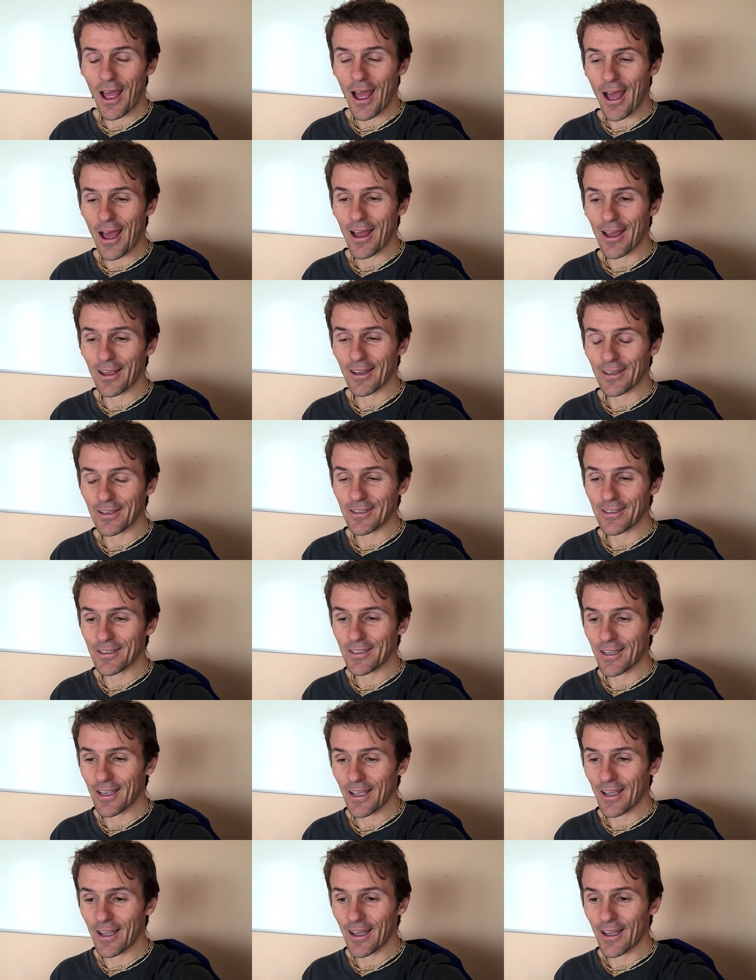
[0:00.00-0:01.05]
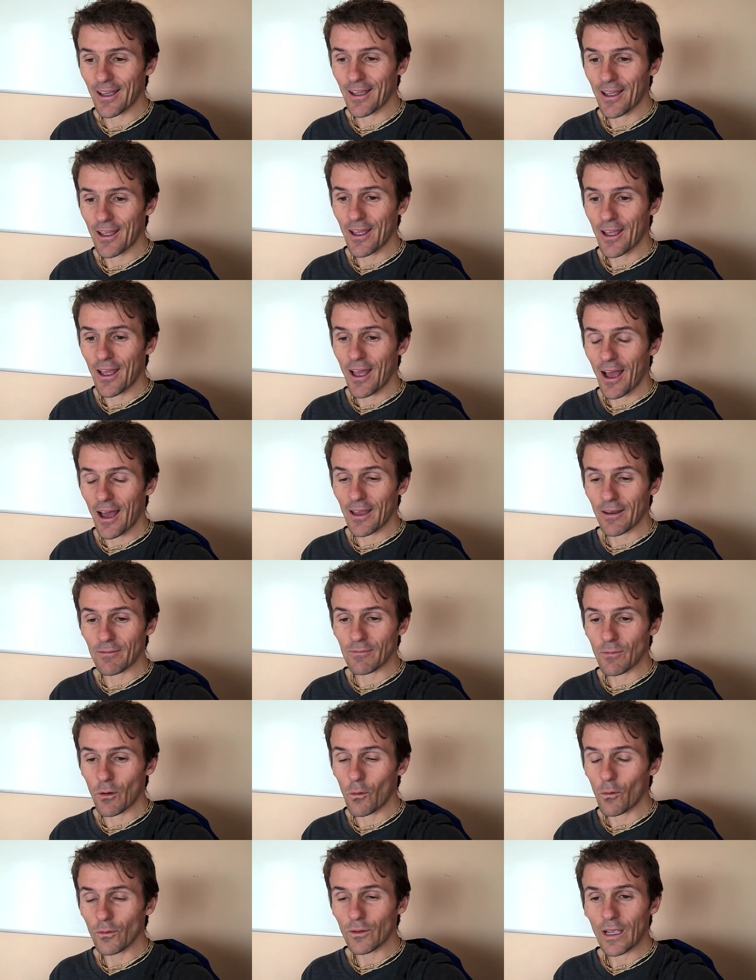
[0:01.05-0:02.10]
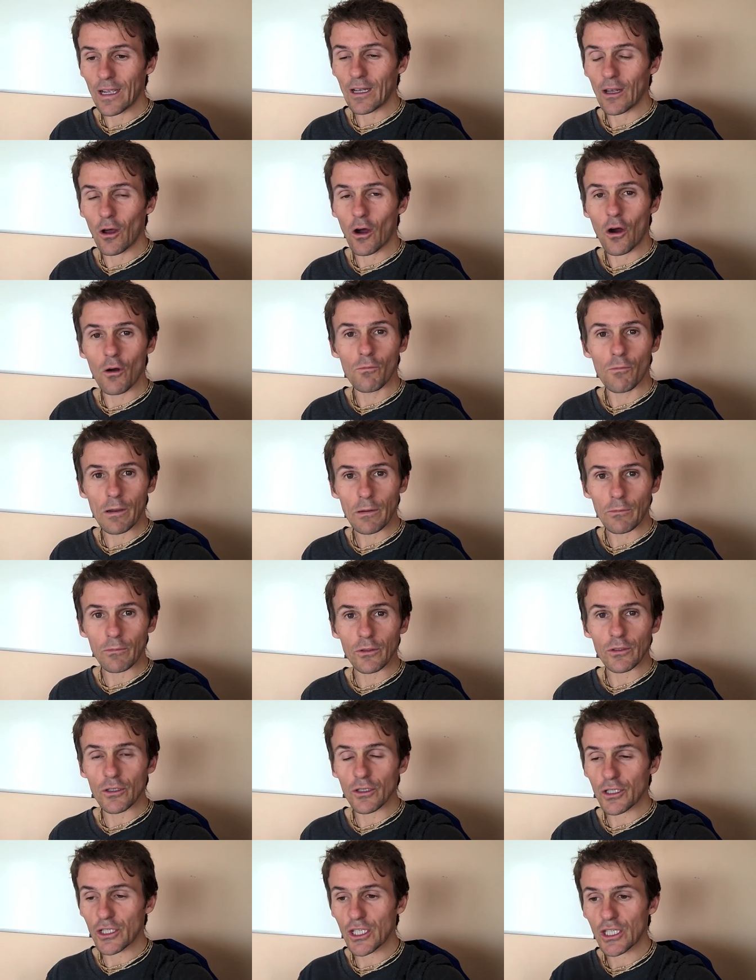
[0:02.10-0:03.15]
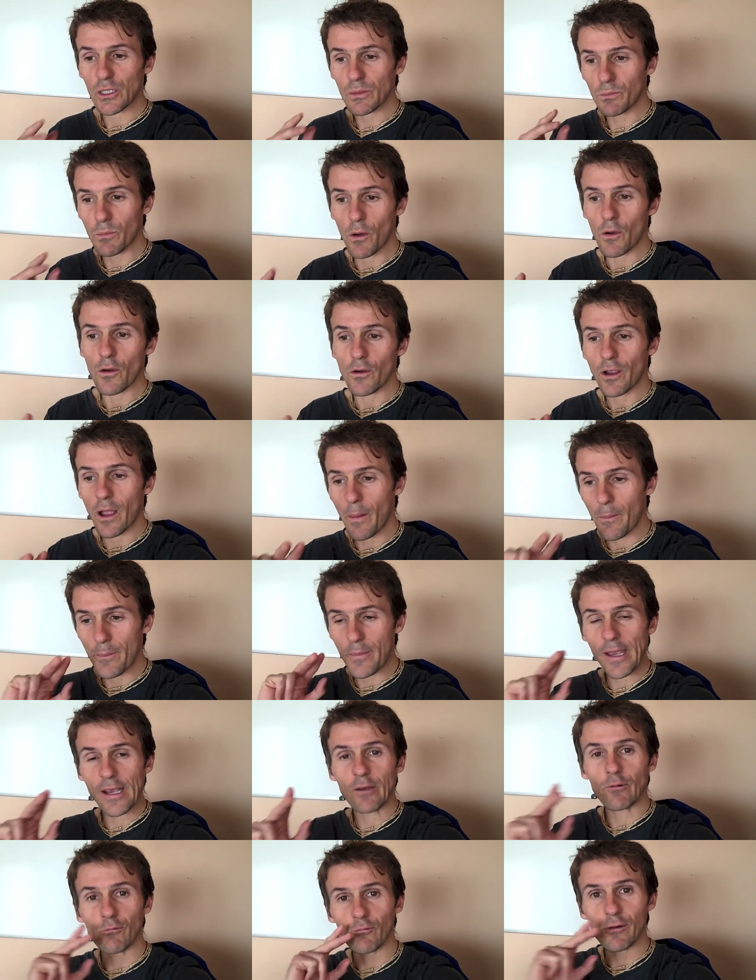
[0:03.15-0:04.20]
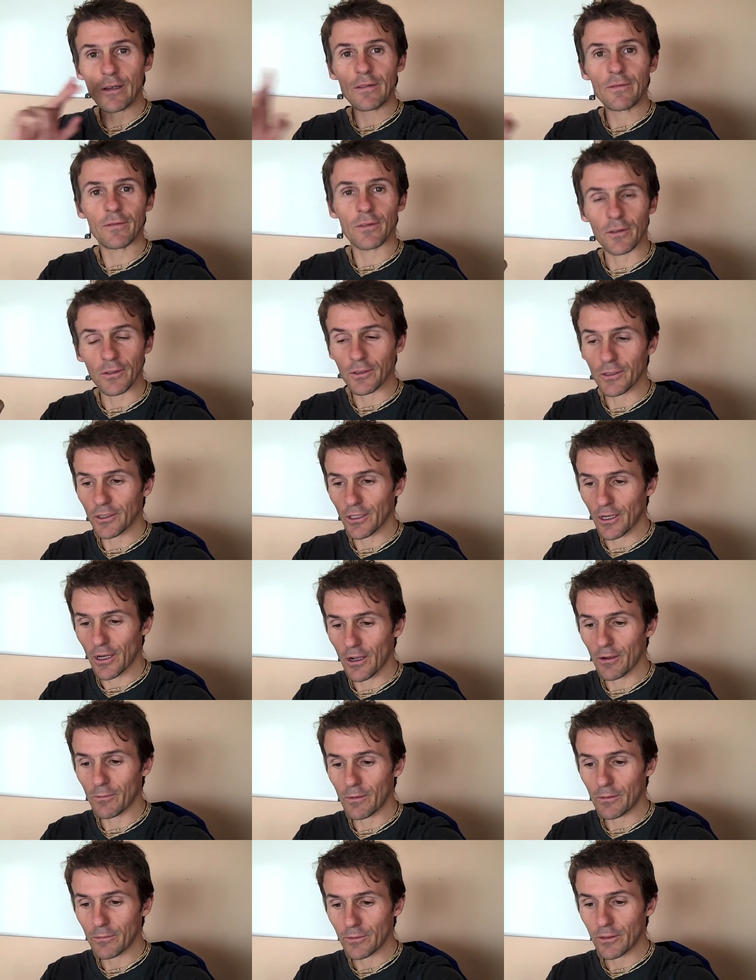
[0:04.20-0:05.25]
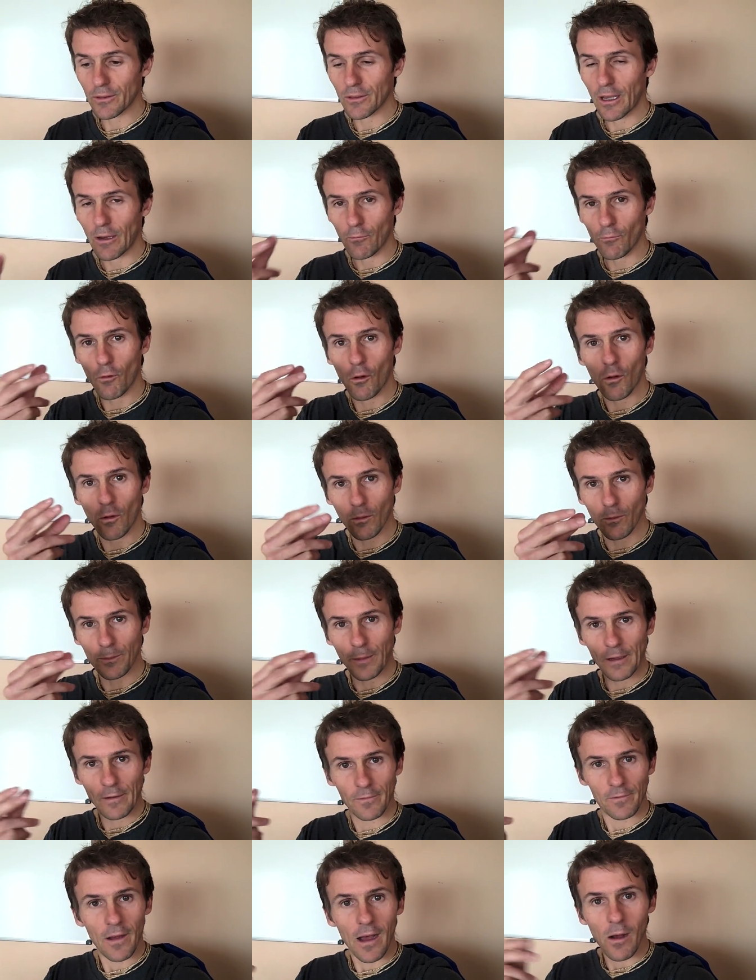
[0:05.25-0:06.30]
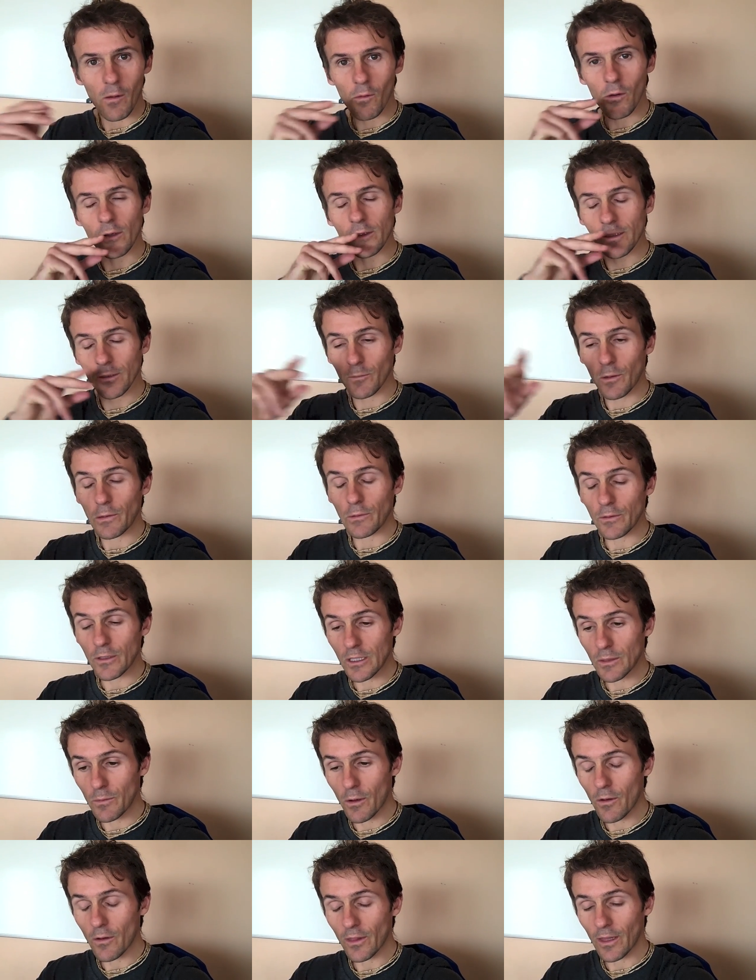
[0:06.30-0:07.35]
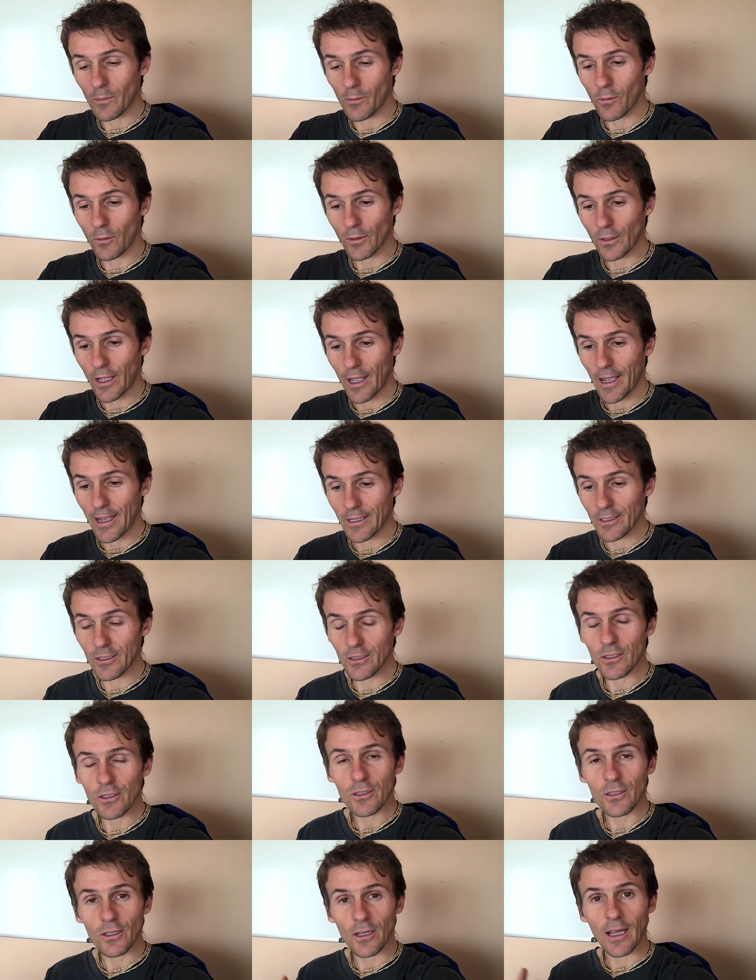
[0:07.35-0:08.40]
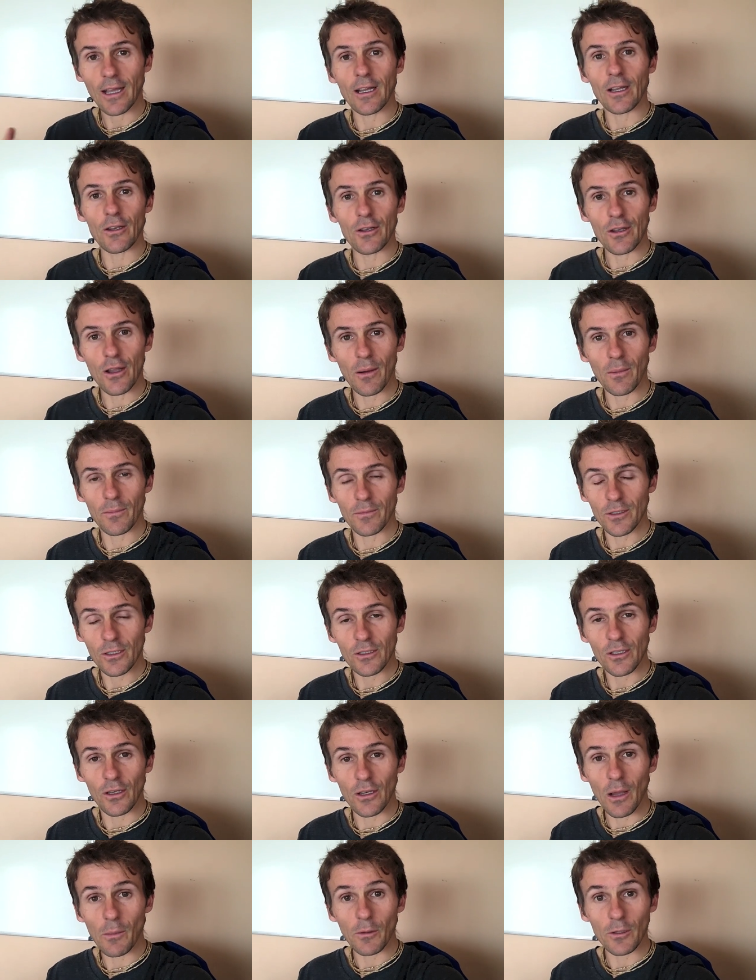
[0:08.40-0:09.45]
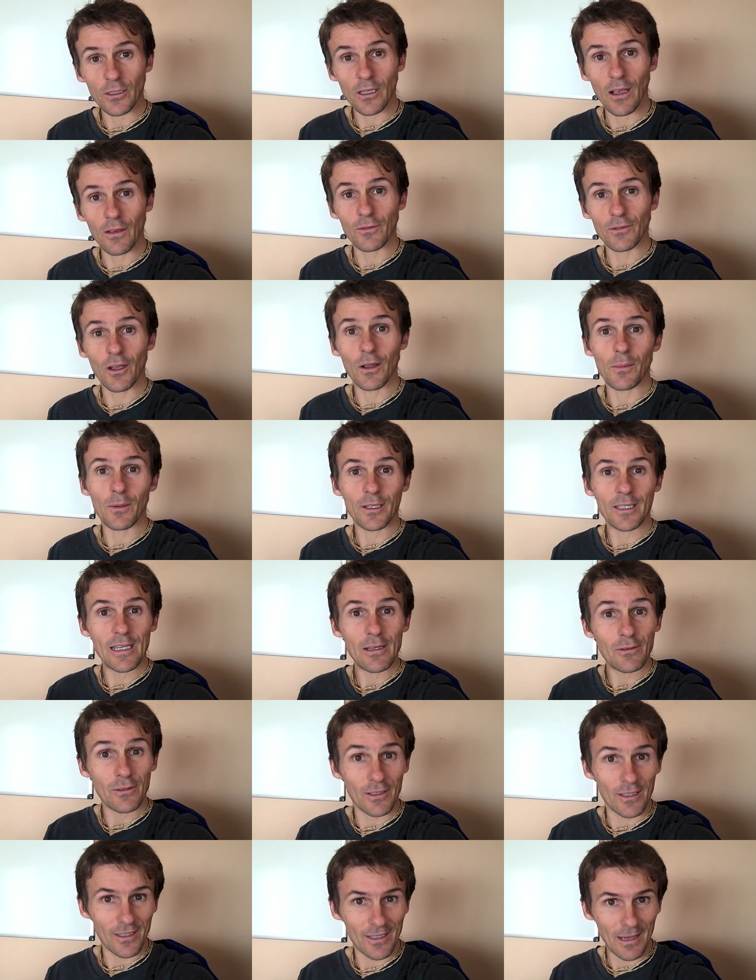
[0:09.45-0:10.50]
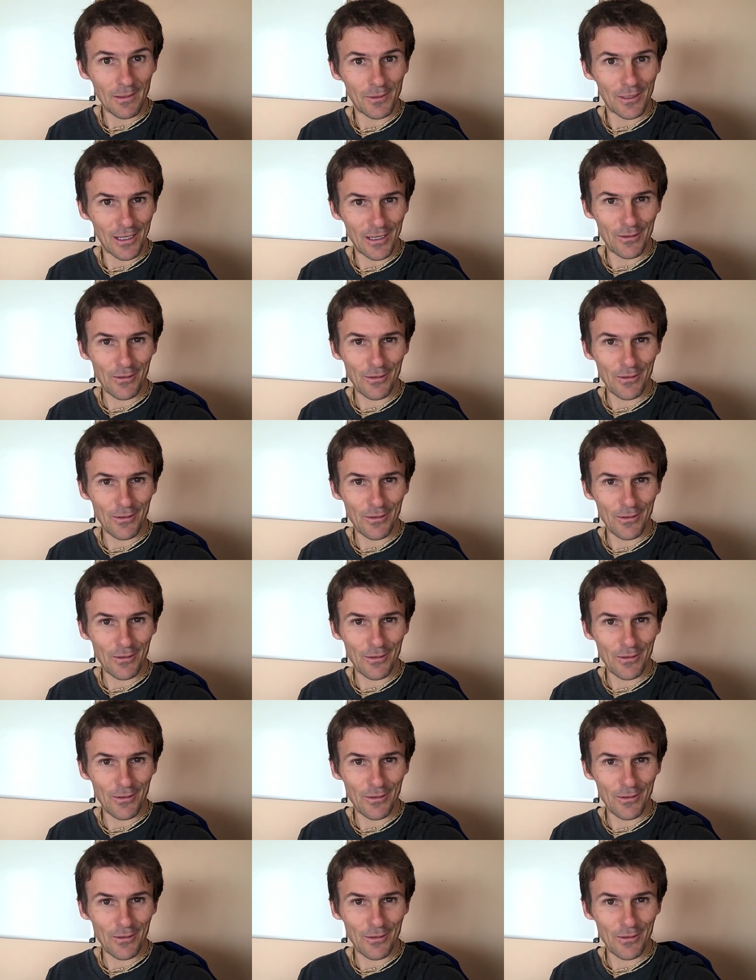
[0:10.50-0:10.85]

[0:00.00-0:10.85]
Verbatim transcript: And uh, and all day long we would just smoke big reefers you know we would just like roll big fat ones and we would smoke them all day just just to kind of numb, just to numb ourselves out because he was in the same